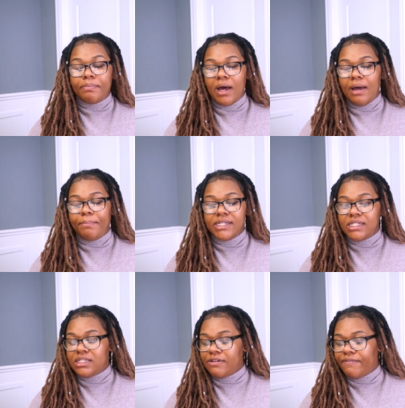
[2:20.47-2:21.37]
uh,
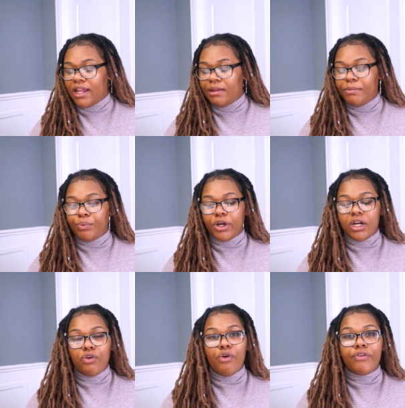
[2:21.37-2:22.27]
business development. We're
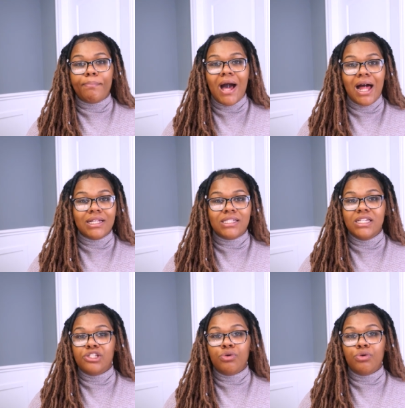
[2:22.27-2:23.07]
going to go over policies.